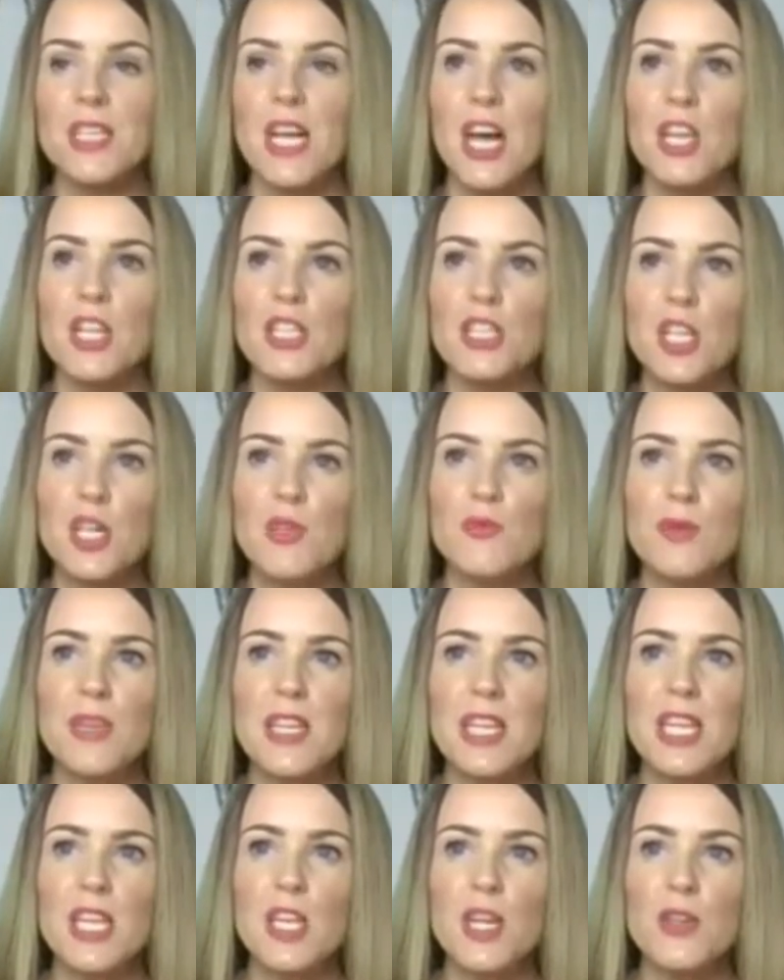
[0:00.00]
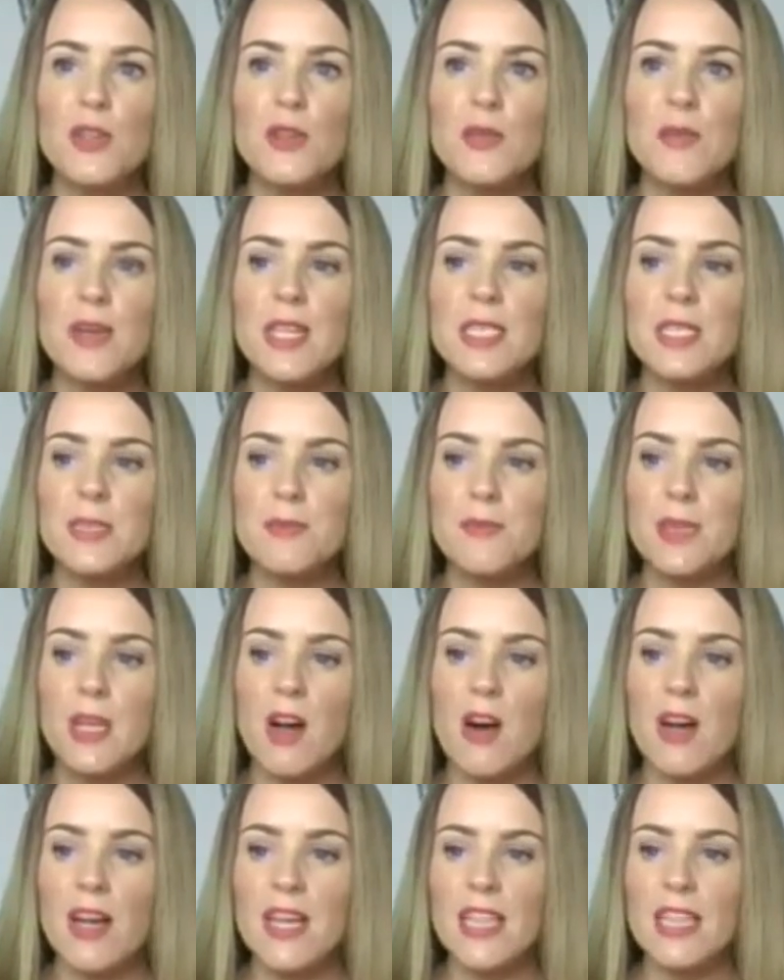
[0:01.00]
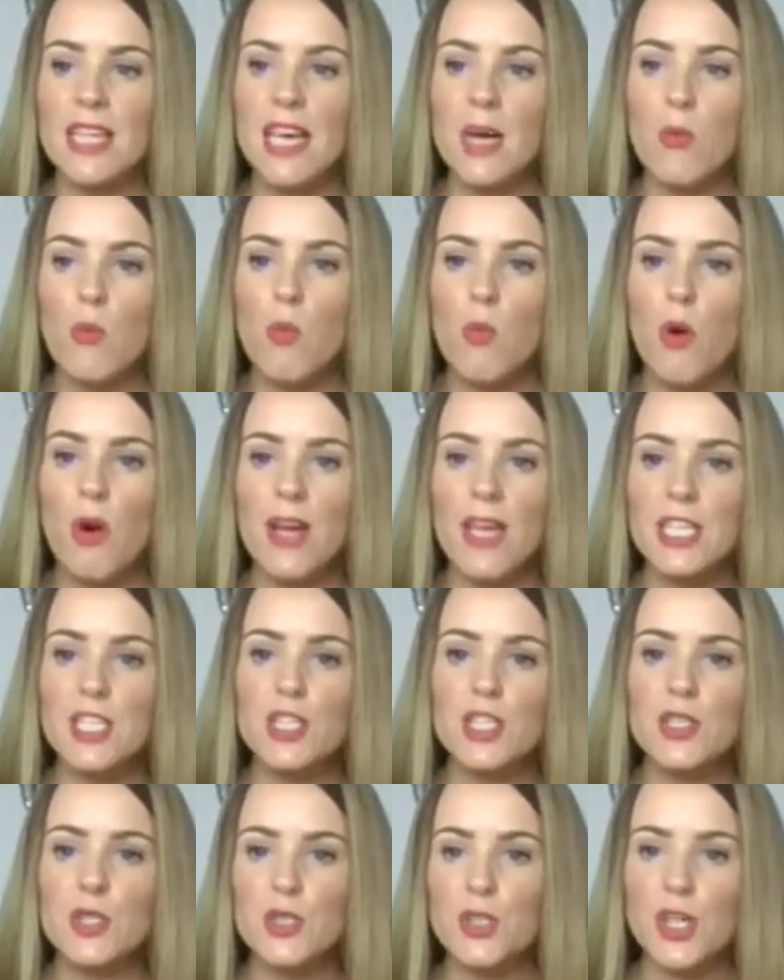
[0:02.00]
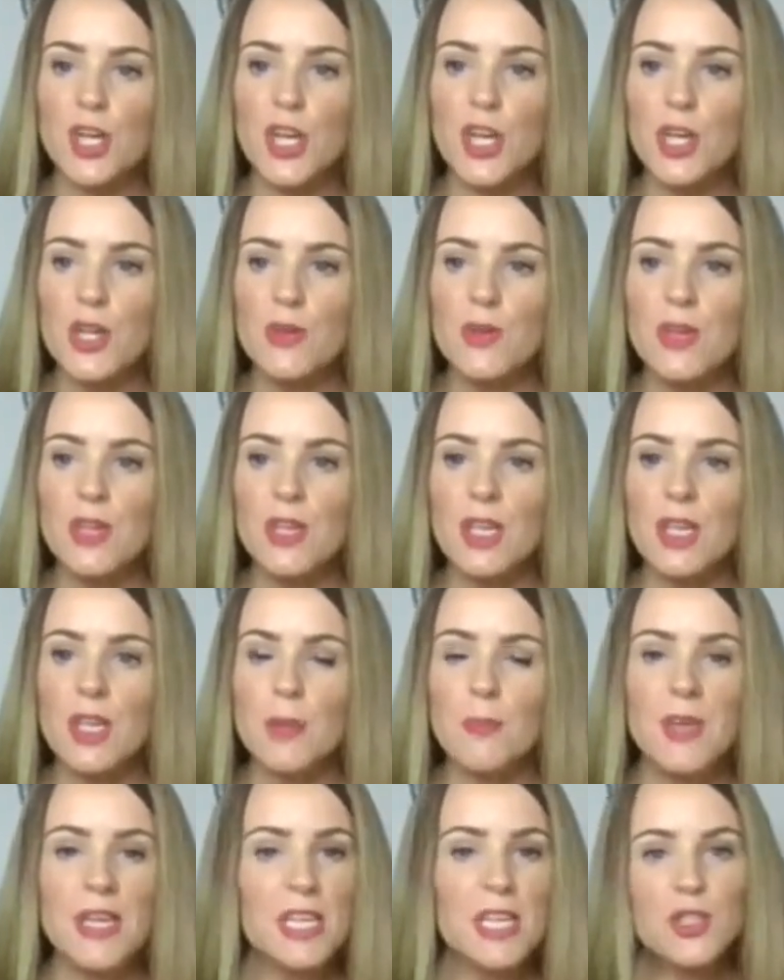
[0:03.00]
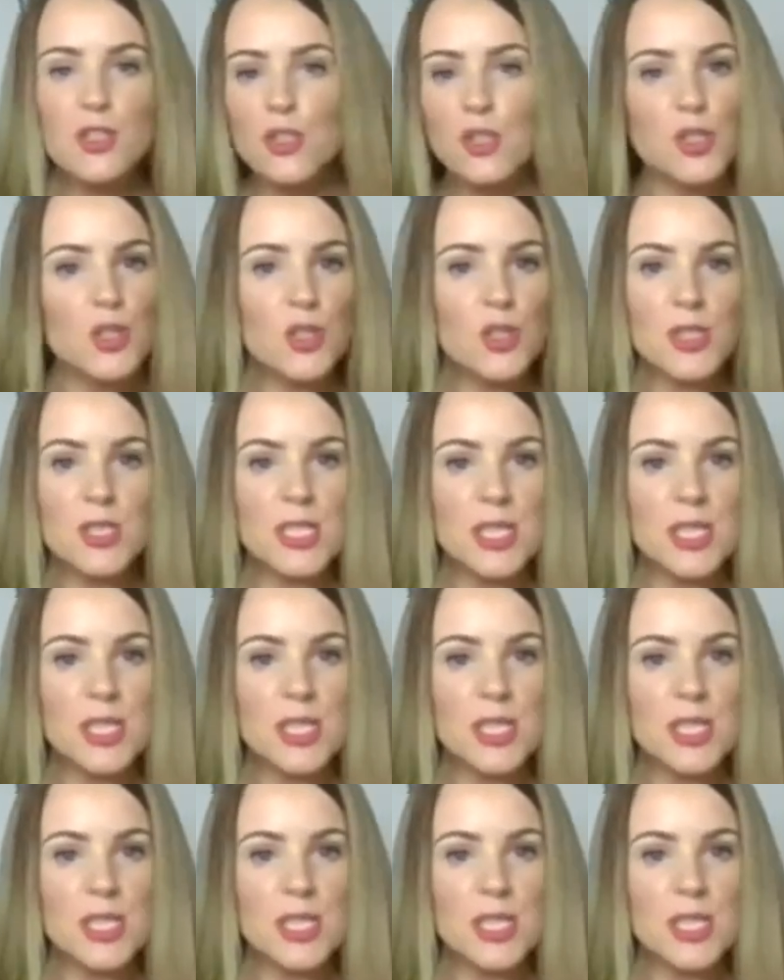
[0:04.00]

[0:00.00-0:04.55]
And I don't really know the reason behind that, why it does go, but it just does.